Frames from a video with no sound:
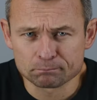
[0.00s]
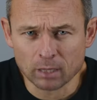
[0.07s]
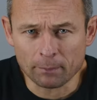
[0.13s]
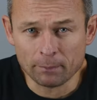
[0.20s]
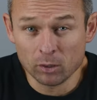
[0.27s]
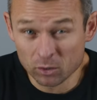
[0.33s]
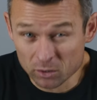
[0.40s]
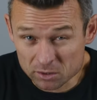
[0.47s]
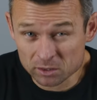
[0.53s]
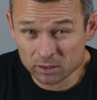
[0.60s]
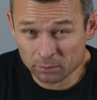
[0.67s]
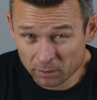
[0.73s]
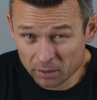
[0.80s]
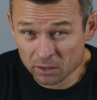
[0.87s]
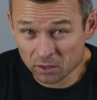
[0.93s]
my personal
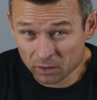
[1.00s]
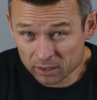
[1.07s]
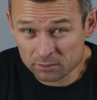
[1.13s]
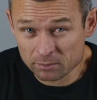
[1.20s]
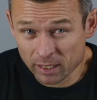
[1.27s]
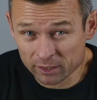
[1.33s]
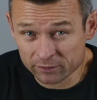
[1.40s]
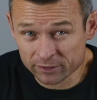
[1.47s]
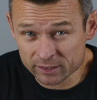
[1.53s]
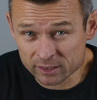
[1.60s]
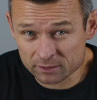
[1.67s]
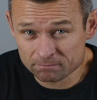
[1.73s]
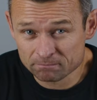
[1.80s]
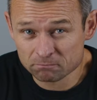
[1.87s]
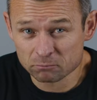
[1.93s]
opinion on this matter
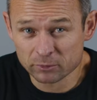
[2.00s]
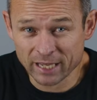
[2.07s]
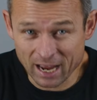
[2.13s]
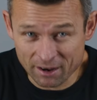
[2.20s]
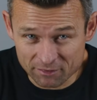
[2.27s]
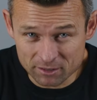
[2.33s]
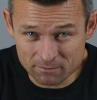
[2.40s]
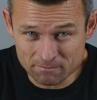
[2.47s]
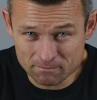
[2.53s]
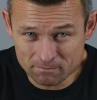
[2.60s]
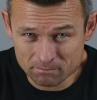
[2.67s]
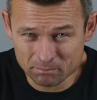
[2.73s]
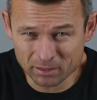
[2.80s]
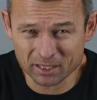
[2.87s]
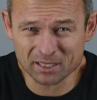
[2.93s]
is we have them
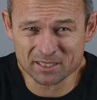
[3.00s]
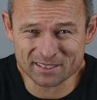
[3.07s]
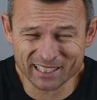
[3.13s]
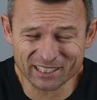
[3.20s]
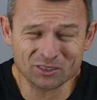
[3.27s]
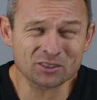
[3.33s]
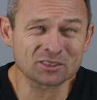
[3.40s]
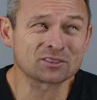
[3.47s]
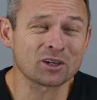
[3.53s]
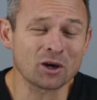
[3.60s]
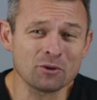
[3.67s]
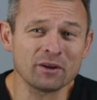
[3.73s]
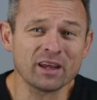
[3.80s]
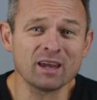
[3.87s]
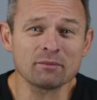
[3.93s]
because they look
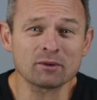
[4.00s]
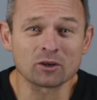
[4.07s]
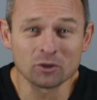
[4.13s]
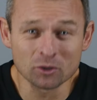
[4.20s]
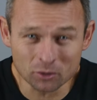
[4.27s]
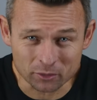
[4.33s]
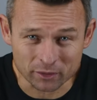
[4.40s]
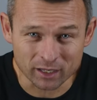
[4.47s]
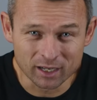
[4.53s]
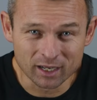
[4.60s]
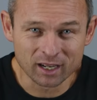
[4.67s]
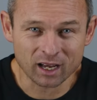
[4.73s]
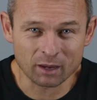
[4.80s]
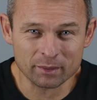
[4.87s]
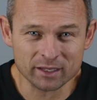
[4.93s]
so damn good.
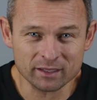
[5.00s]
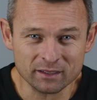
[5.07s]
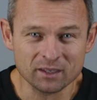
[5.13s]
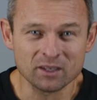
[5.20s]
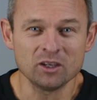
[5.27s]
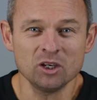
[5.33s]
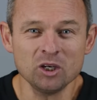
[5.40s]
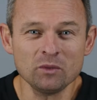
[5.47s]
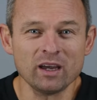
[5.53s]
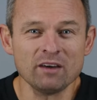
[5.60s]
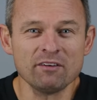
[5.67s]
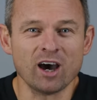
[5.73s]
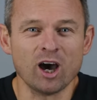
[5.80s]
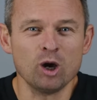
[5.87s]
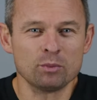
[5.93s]
I mean,
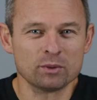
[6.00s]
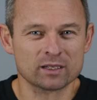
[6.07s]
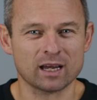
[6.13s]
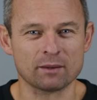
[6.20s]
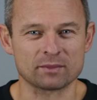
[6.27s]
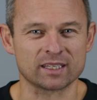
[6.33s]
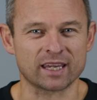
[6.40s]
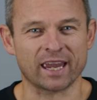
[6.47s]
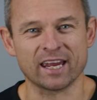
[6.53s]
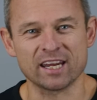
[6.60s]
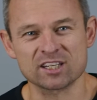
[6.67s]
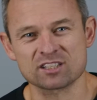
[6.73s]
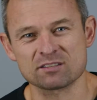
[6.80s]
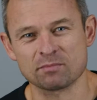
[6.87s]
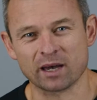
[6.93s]
whoever opened up the
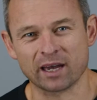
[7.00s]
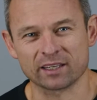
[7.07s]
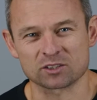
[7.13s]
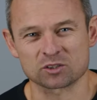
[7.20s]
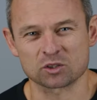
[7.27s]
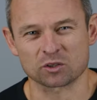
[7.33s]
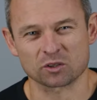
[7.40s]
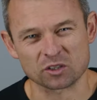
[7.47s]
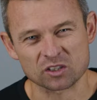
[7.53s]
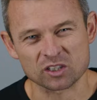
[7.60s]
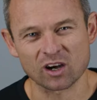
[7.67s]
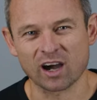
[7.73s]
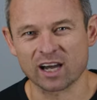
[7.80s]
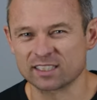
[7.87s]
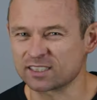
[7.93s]
engine bay and saw a
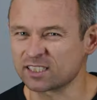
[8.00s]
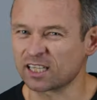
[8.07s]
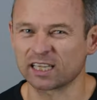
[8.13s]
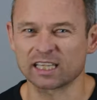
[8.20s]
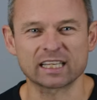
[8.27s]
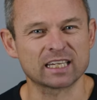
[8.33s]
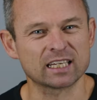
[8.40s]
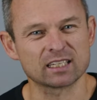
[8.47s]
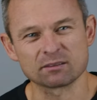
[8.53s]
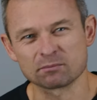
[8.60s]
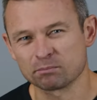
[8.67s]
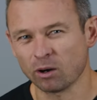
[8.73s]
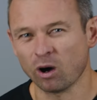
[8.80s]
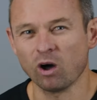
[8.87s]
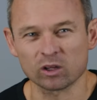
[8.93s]
nice, clean,
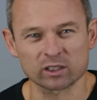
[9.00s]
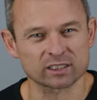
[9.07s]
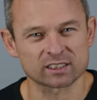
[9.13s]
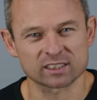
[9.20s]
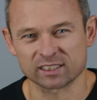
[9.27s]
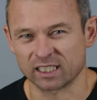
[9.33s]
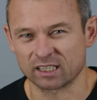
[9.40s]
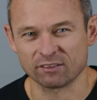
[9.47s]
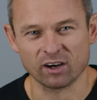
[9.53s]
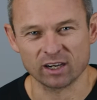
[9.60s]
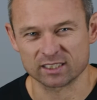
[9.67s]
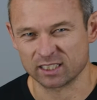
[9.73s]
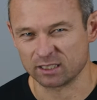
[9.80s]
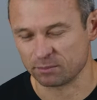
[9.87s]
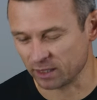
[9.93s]
polished set of
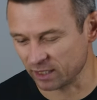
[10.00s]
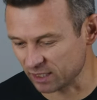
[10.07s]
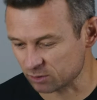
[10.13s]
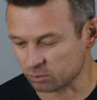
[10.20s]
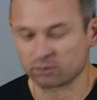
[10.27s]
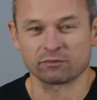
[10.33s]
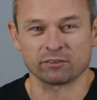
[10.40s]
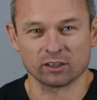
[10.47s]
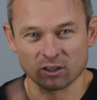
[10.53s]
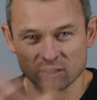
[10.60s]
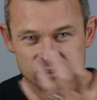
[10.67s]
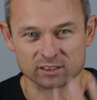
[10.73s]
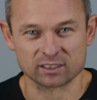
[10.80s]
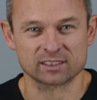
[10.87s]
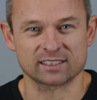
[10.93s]
ITBs with
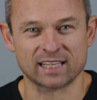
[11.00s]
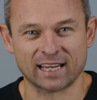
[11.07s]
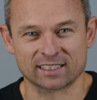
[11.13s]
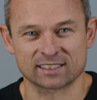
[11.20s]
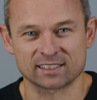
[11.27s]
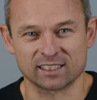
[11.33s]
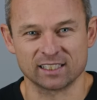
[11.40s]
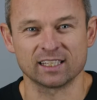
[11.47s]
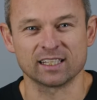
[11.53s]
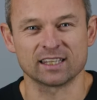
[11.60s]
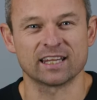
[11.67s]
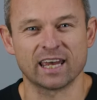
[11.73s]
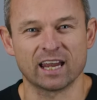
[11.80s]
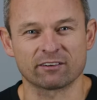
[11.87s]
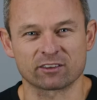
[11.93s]
velocity stacks sitting
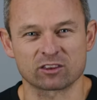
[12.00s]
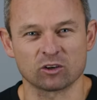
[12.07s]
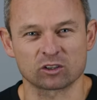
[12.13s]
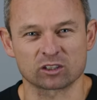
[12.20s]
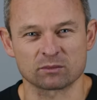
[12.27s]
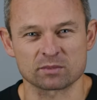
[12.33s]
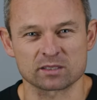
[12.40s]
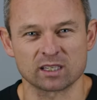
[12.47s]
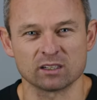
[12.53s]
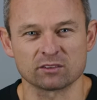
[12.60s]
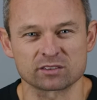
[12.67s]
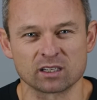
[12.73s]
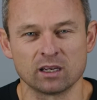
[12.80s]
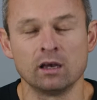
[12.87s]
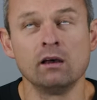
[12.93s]
in there and thought to
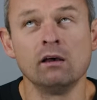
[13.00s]
themselves,